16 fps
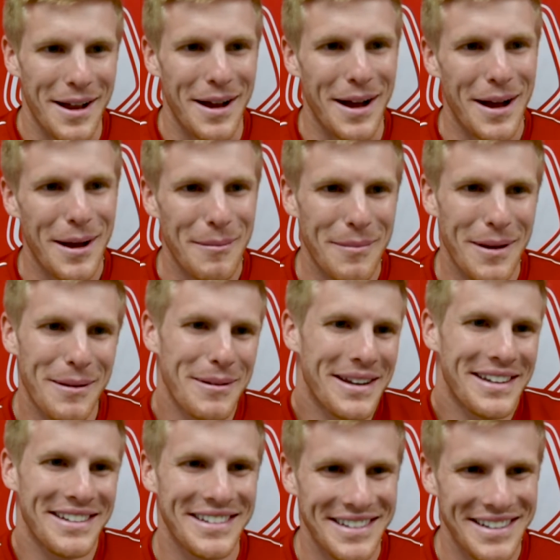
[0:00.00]
I
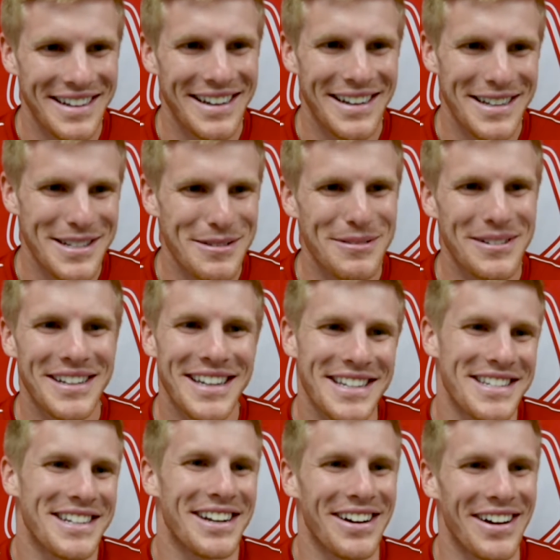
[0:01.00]
mean, it is what it
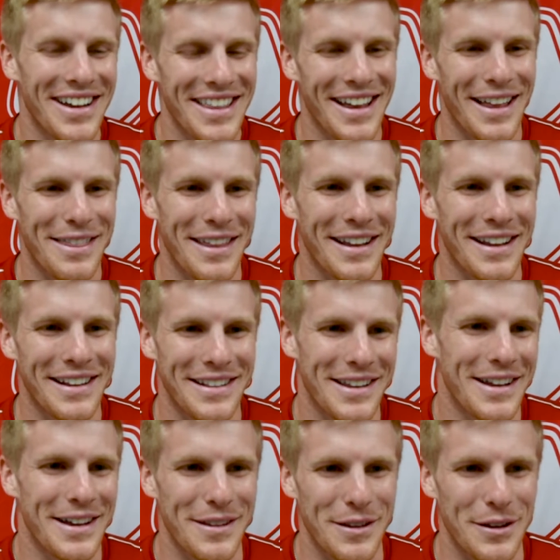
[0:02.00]
is. You know, I think
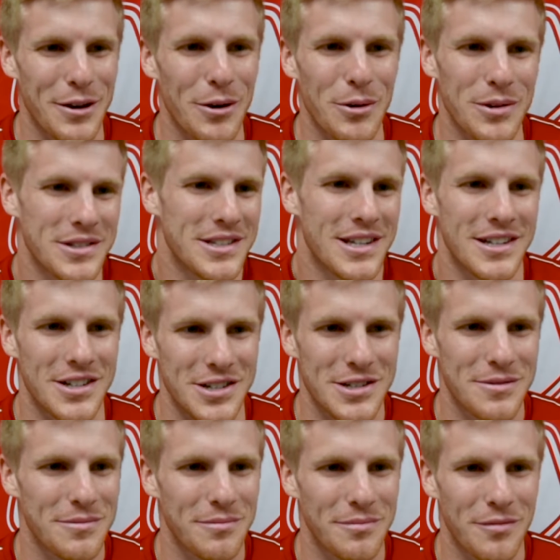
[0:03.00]
the goal is to
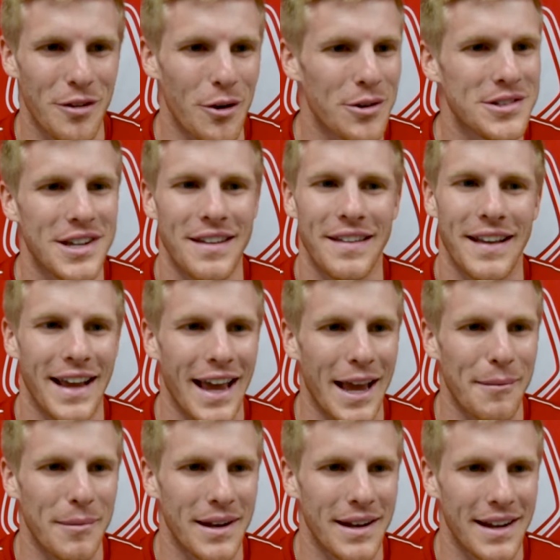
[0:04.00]
just focus on the
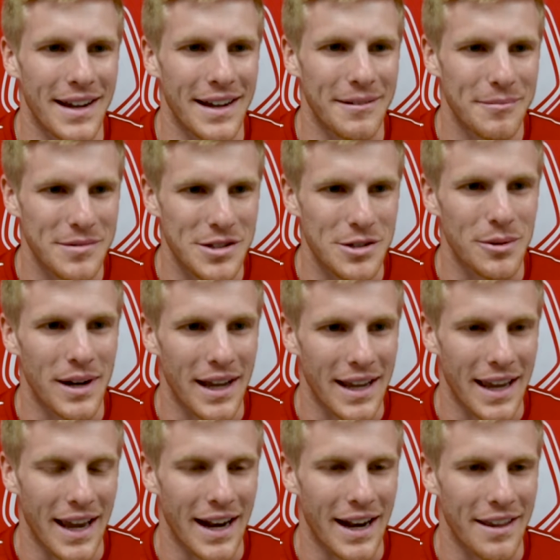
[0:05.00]
game and do what I
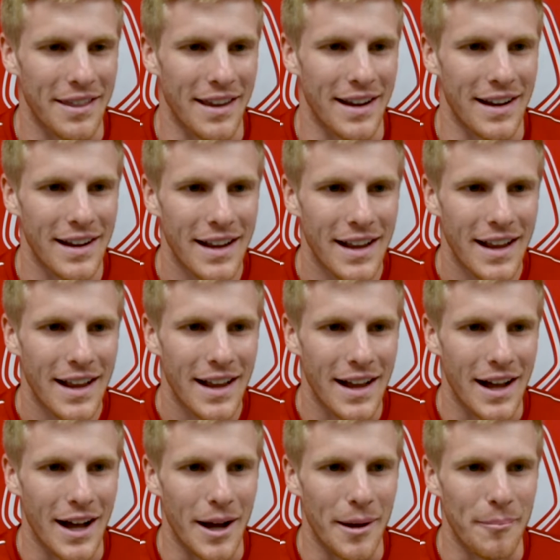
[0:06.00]
can. I think
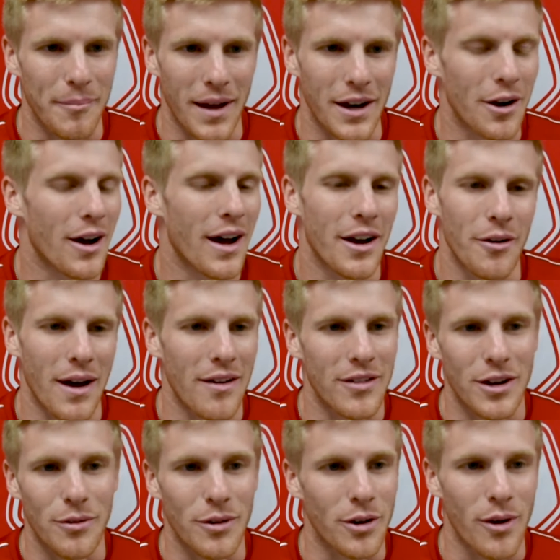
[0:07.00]
I don't have
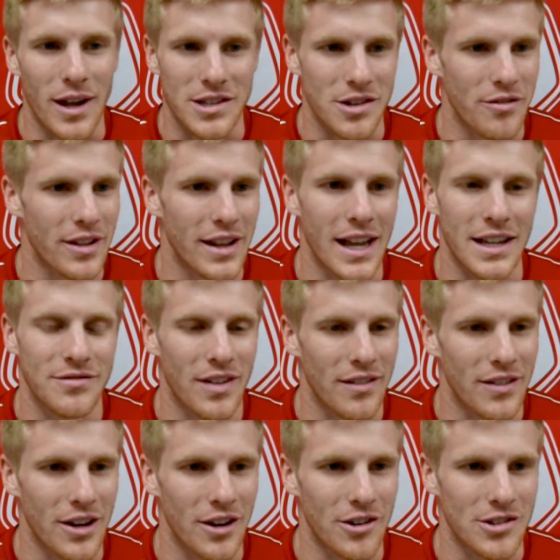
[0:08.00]
any regrets over the last
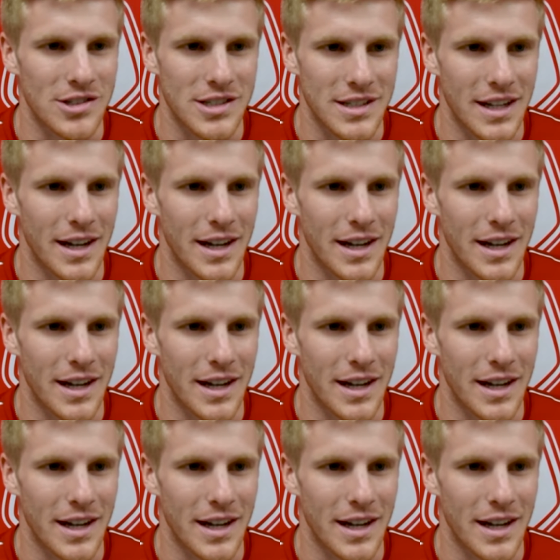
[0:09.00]
5 years.